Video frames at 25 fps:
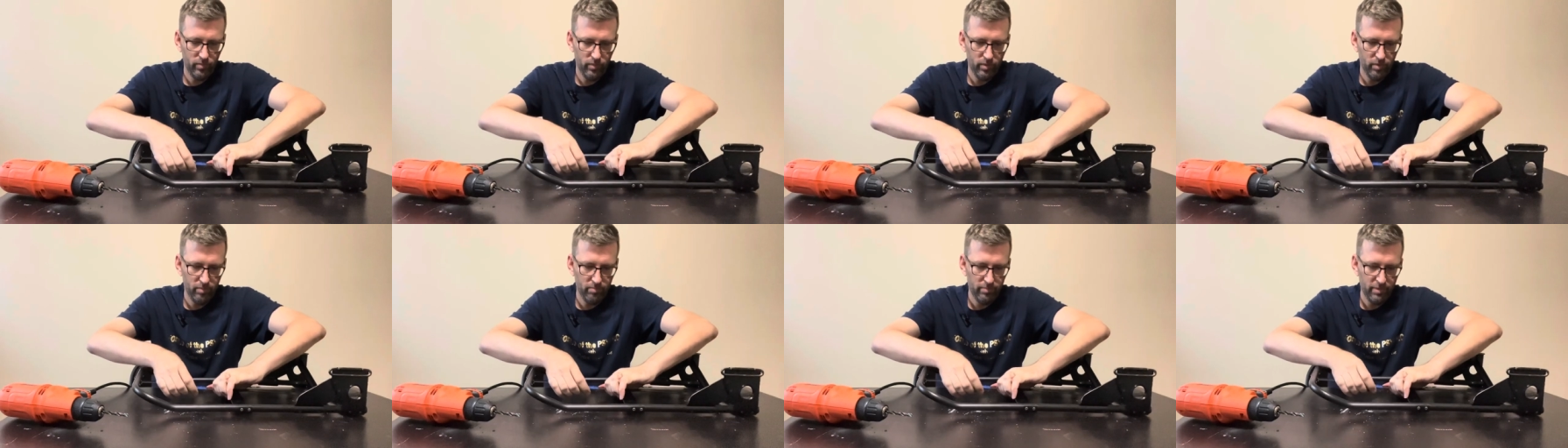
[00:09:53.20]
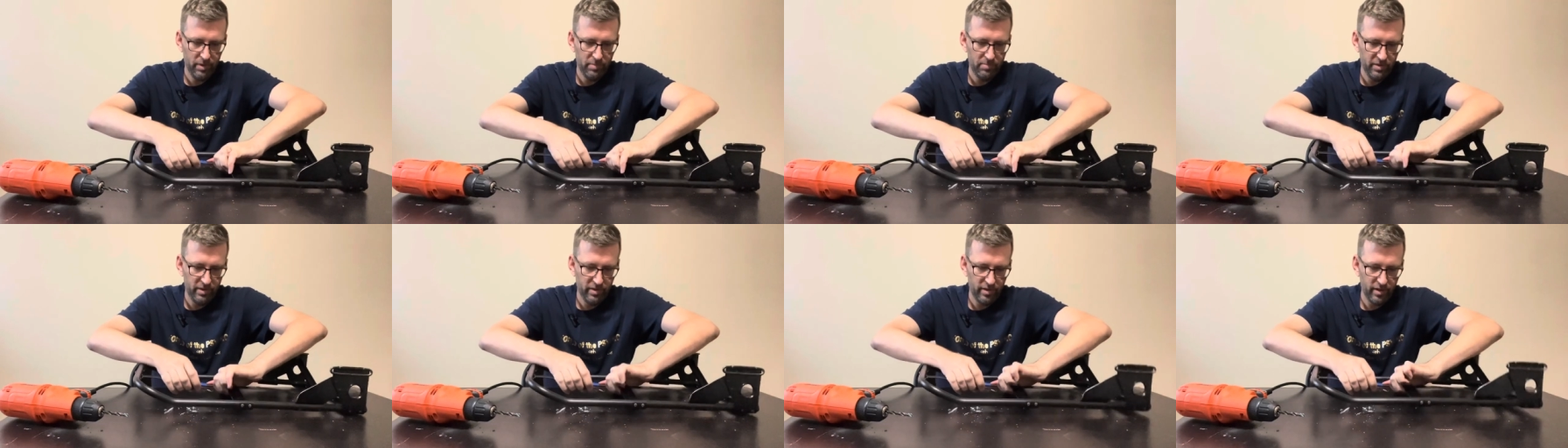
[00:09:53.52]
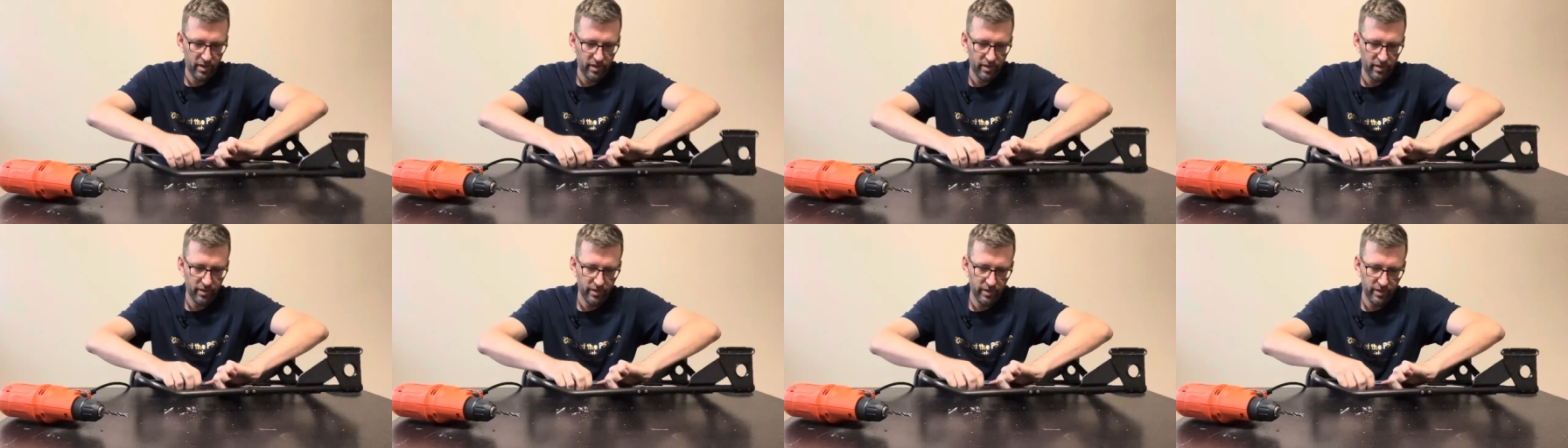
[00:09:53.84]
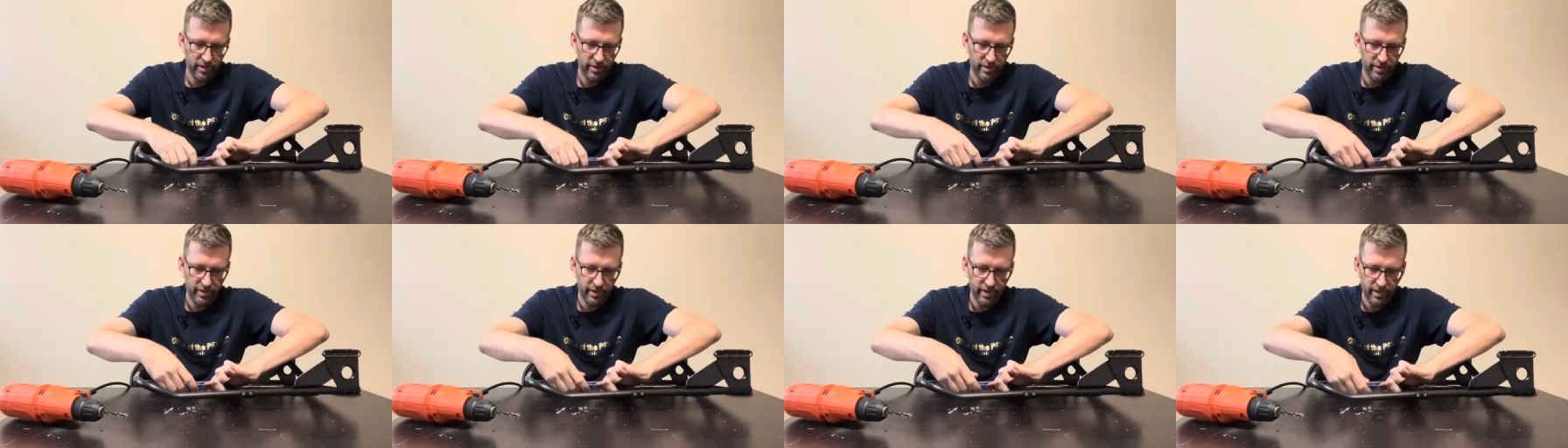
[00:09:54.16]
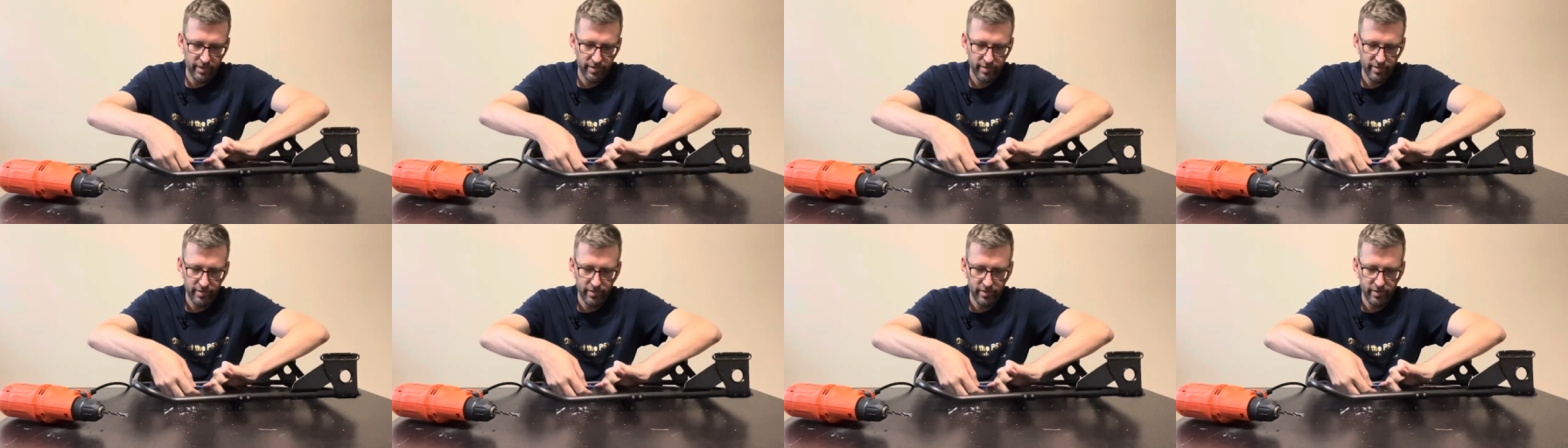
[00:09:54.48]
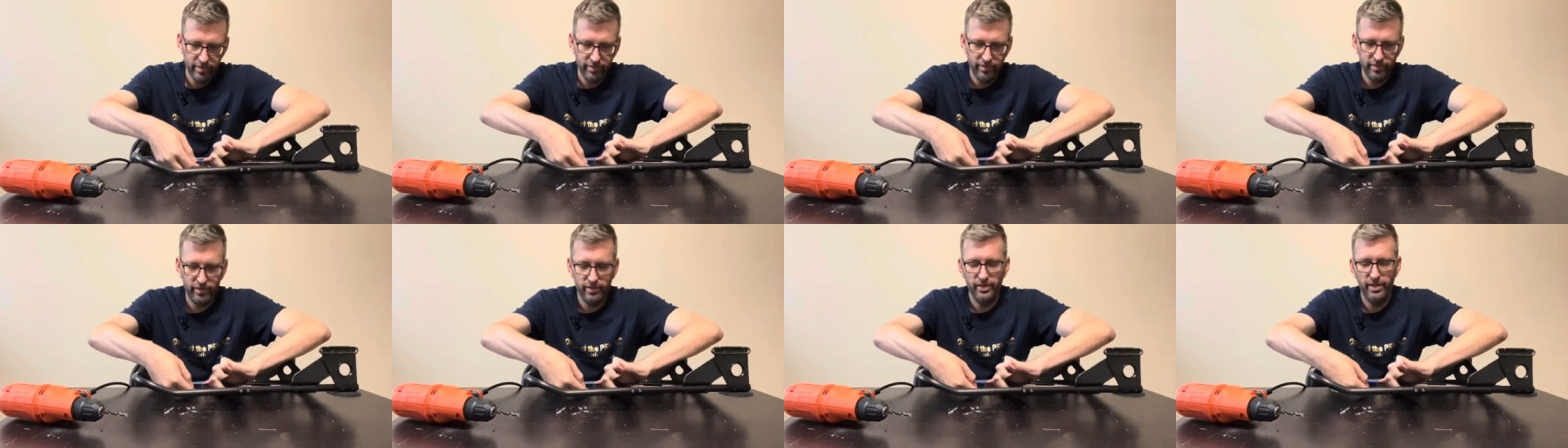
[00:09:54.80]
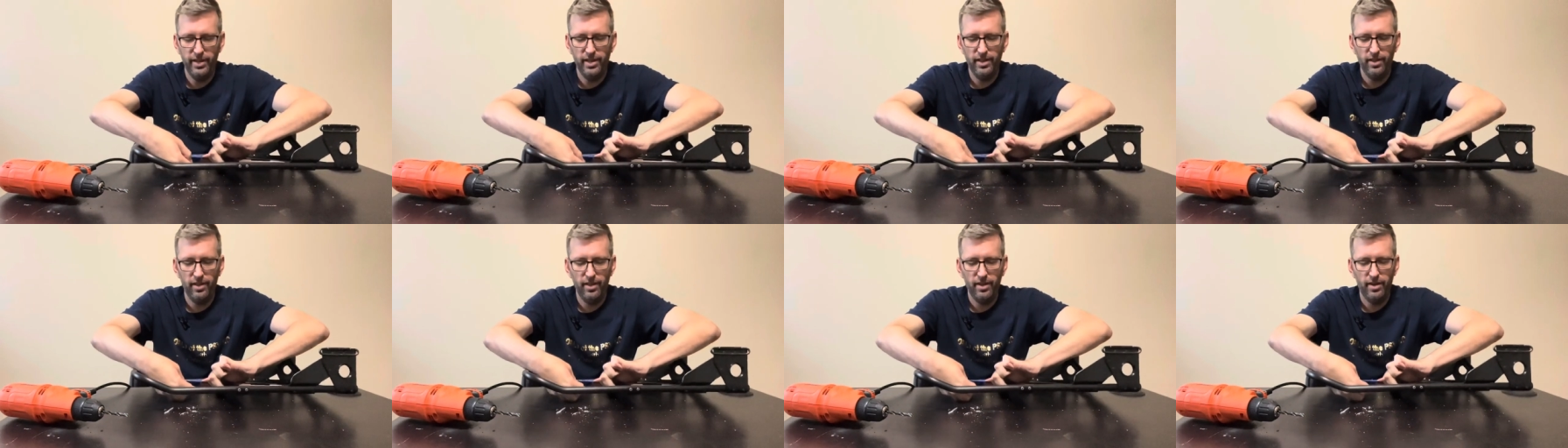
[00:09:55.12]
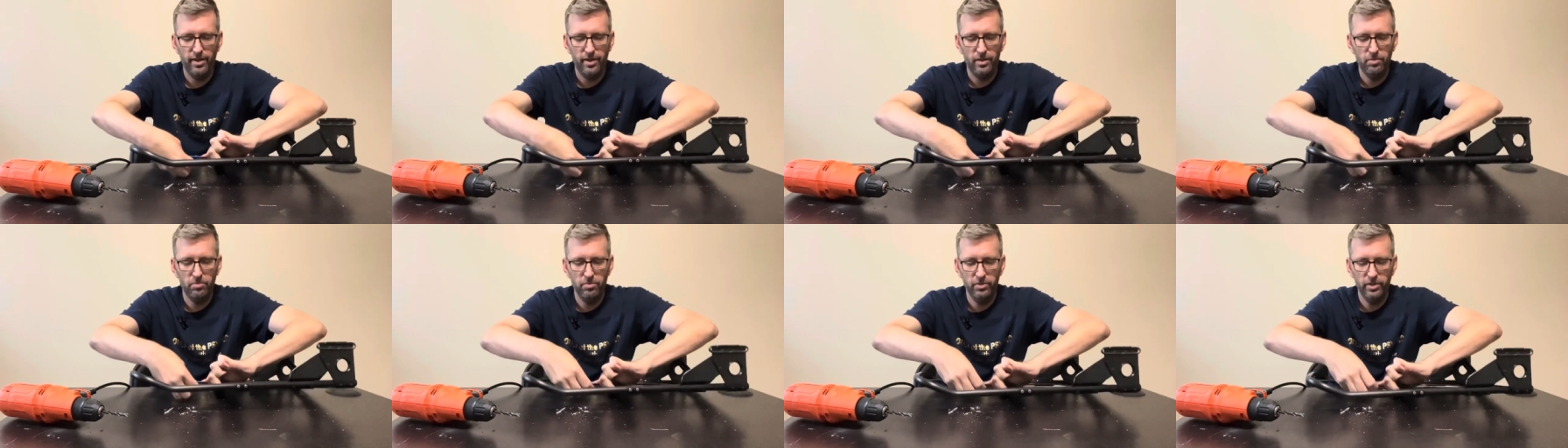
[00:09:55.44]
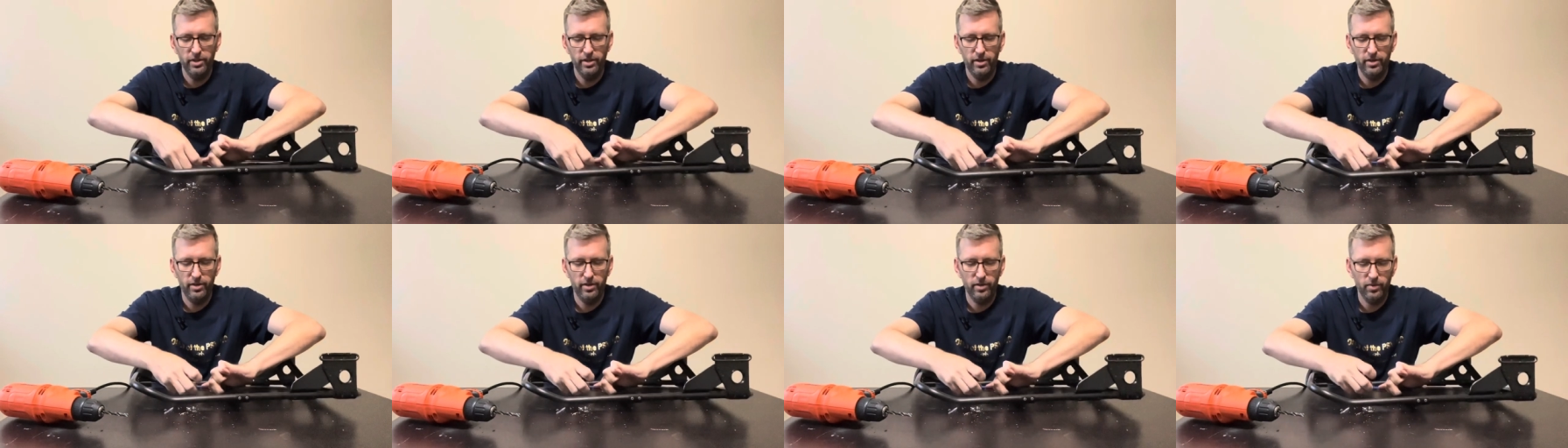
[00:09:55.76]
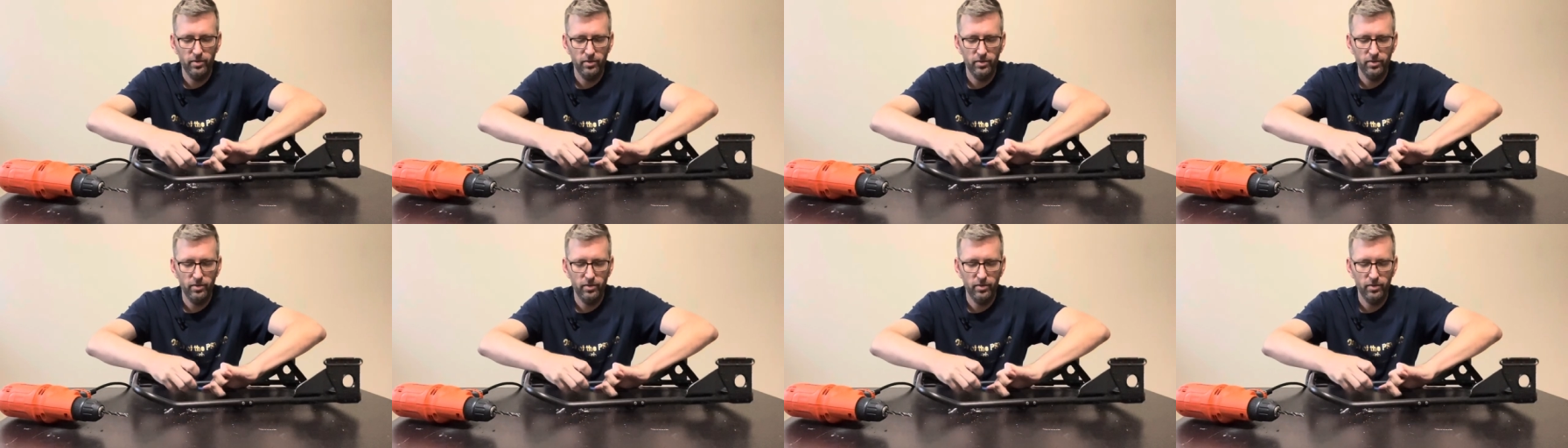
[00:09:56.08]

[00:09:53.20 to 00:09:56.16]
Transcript: Maybe not dead center on that line, but